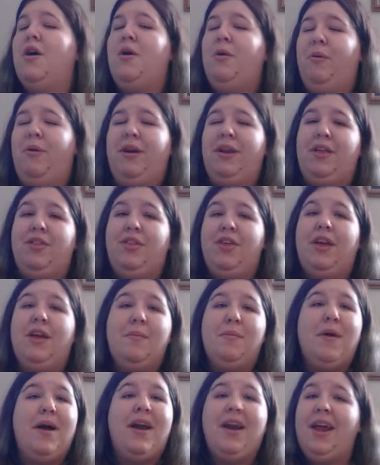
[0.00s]
What do you think
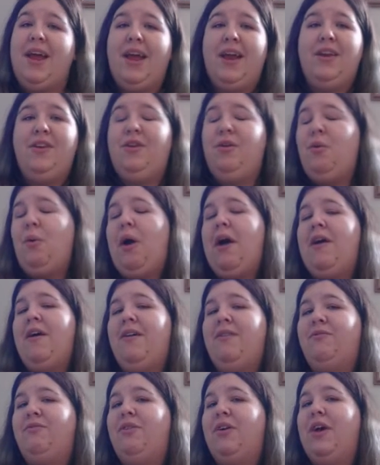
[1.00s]
about it? And do you
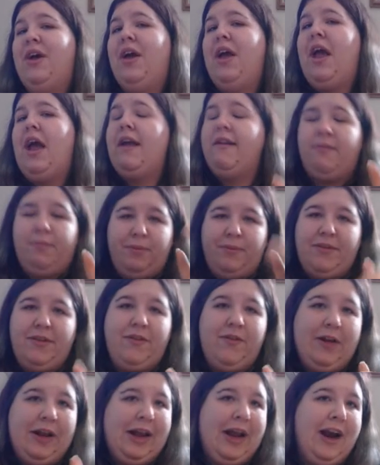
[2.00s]
have a
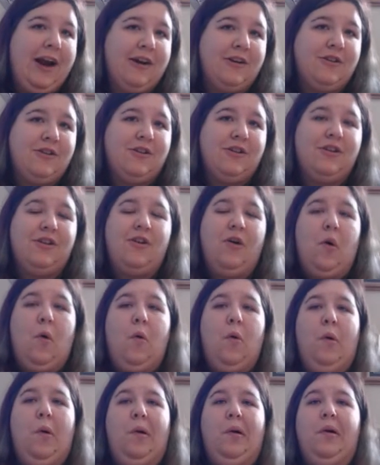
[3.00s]
specific character
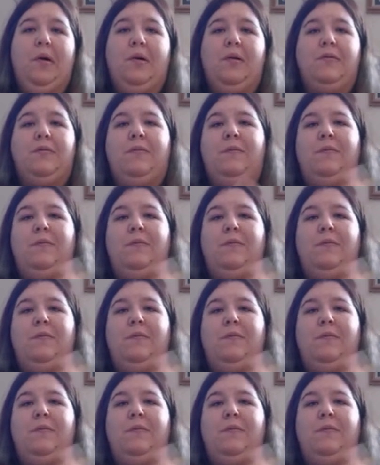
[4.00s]
or